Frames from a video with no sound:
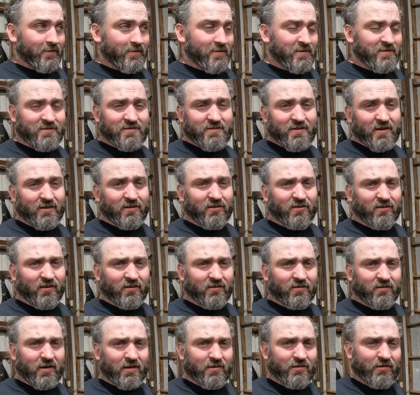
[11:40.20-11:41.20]
This is like
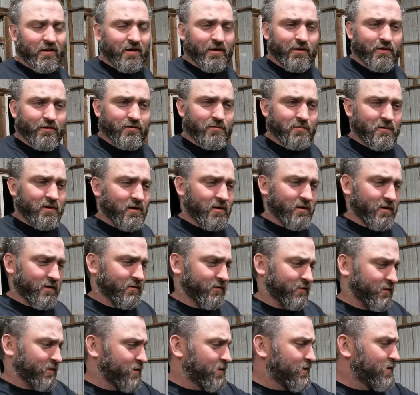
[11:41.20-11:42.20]
six days later, to be
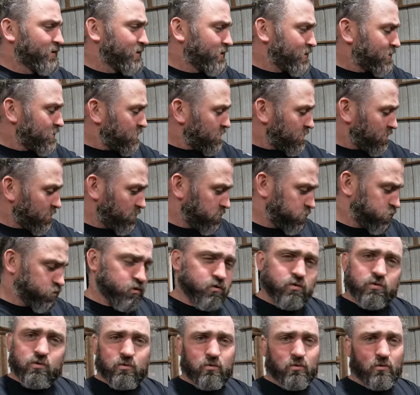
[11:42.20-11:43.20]
honest.
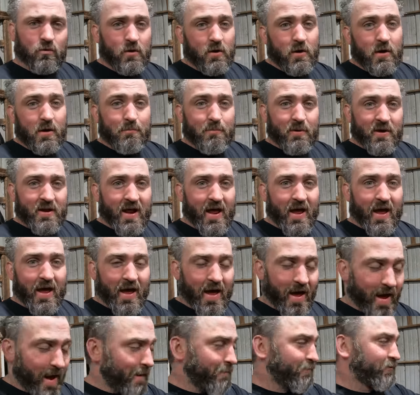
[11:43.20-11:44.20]
Been
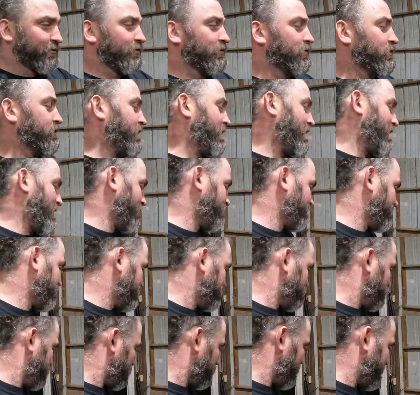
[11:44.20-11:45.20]
absolutely
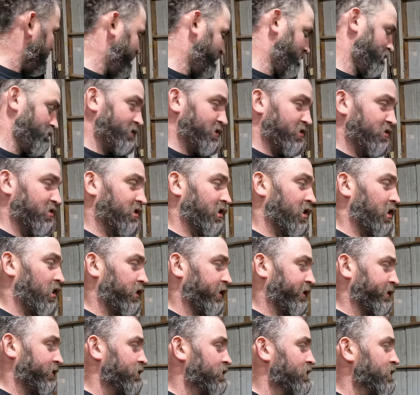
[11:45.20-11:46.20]
hammered with manure
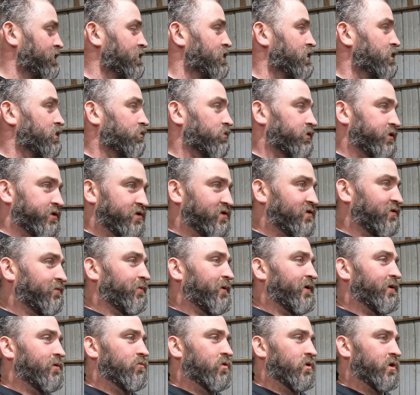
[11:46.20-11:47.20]
hauling. We're into
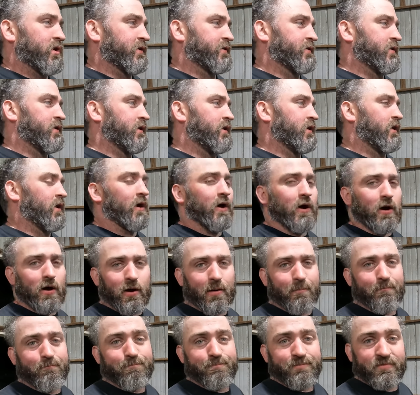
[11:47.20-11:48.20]
spring work,
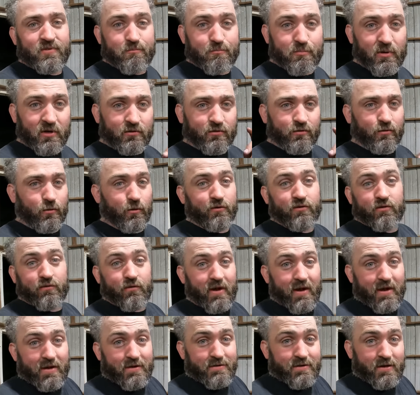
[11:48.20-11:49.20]
um, big source
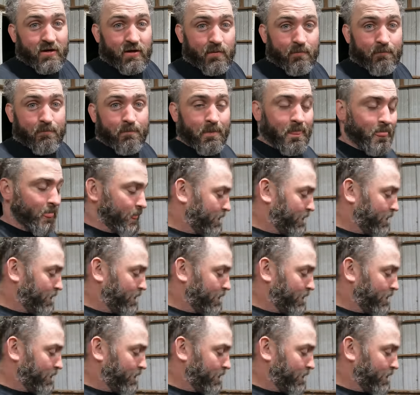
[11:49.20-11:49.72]
of income.